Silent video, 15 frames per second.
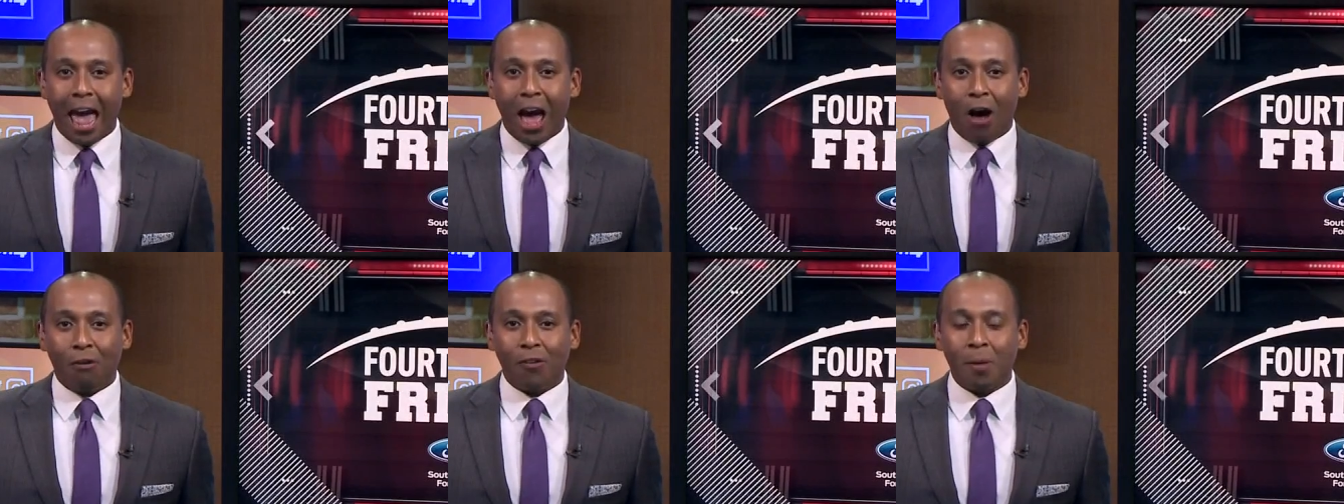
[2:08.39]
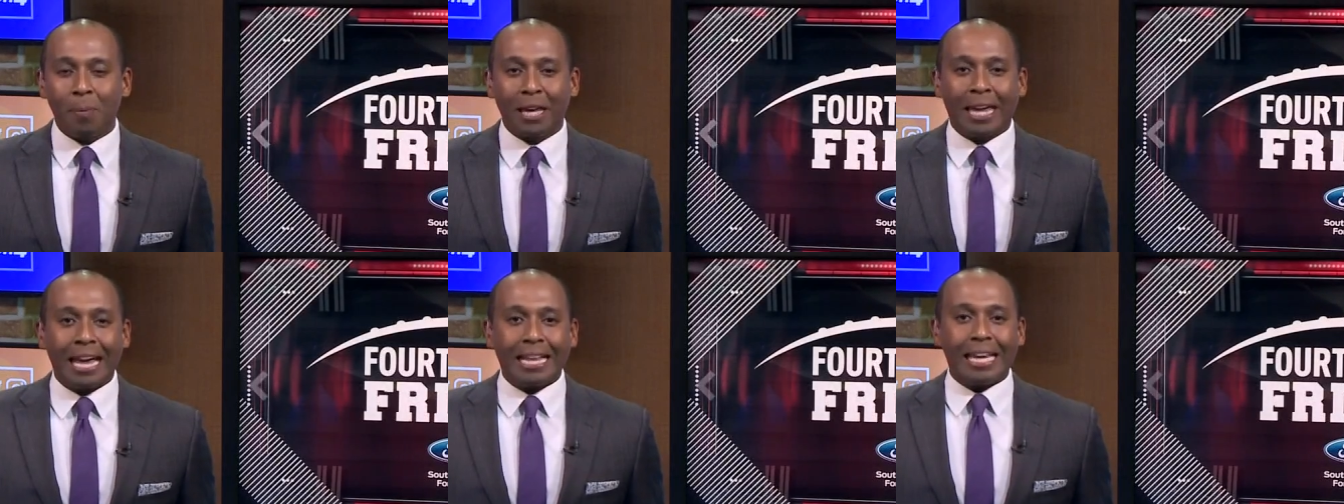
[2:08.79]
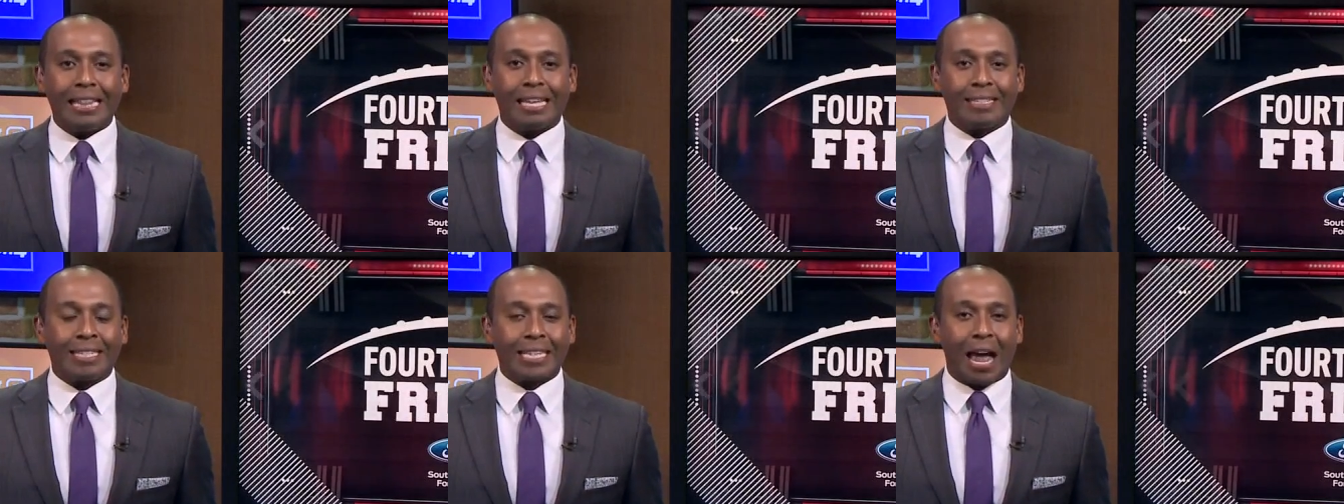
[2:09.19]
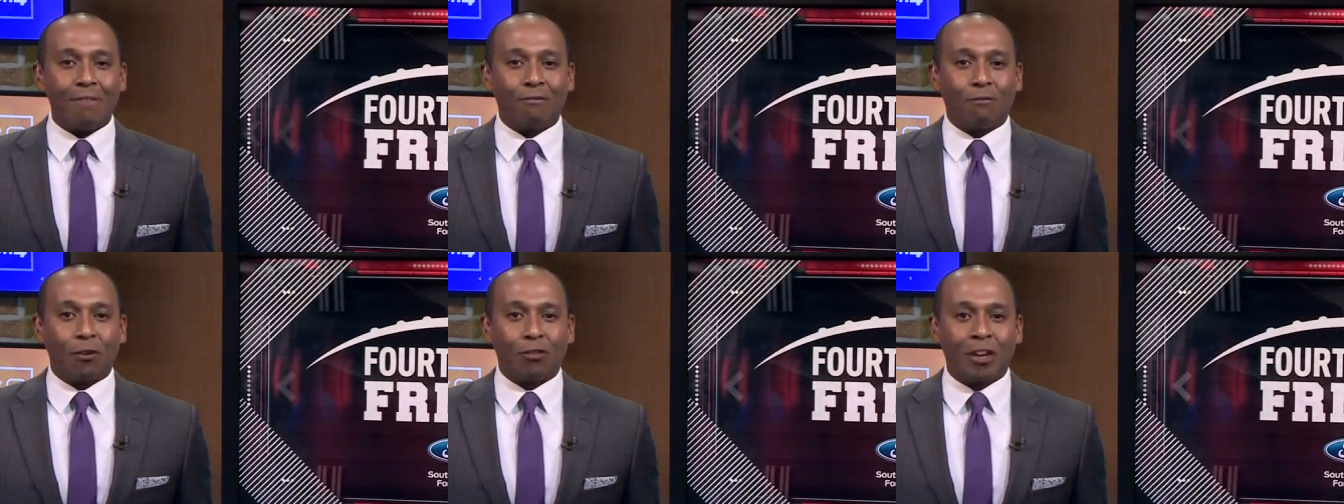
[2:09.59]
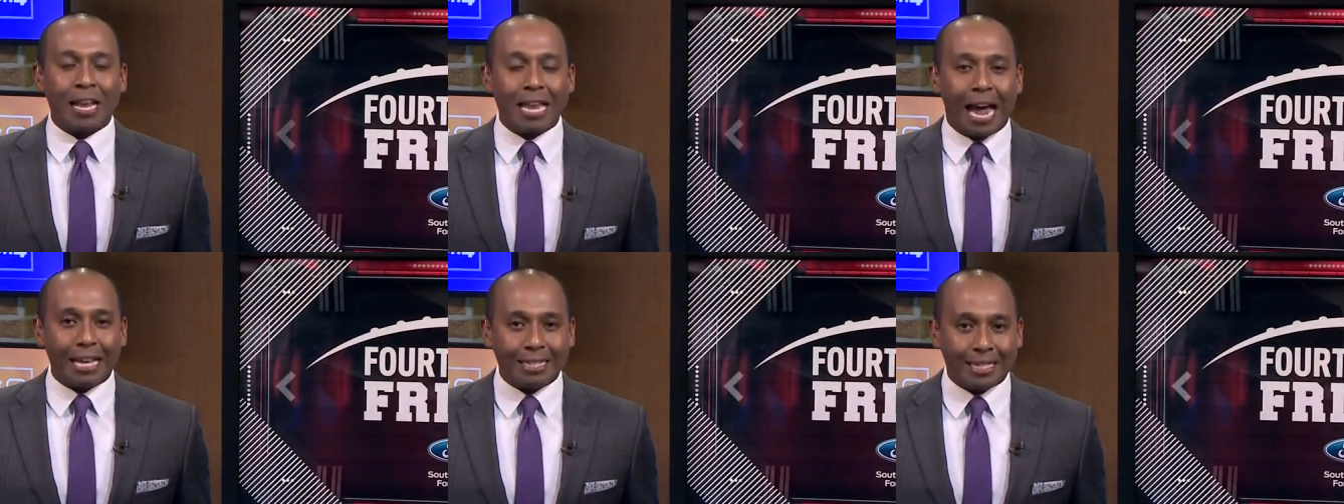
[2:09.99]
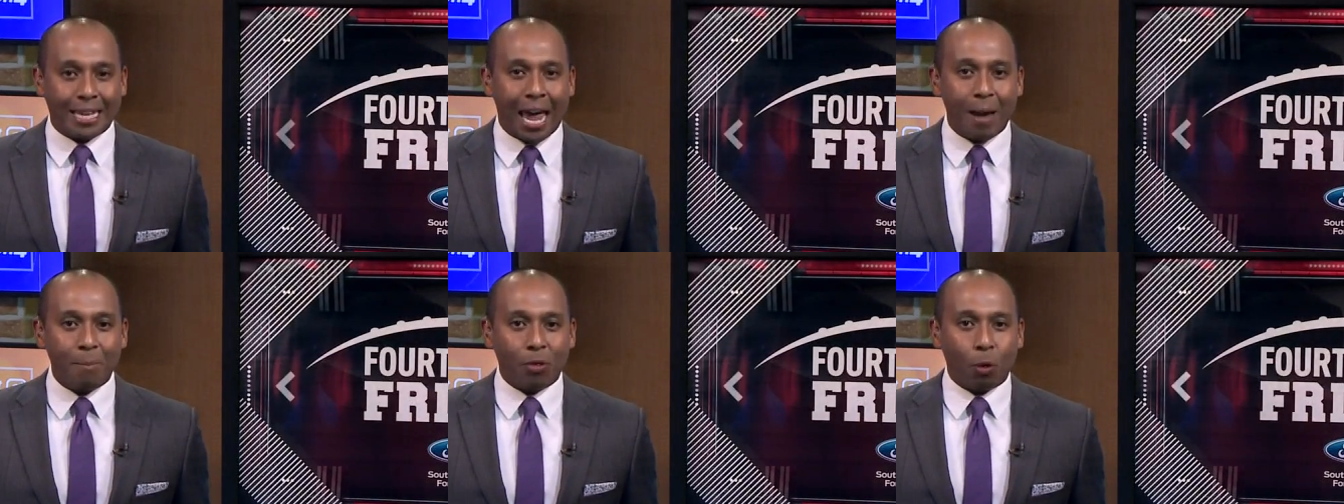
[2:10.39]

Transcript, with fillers: LV McGinney, the site for tonight's game of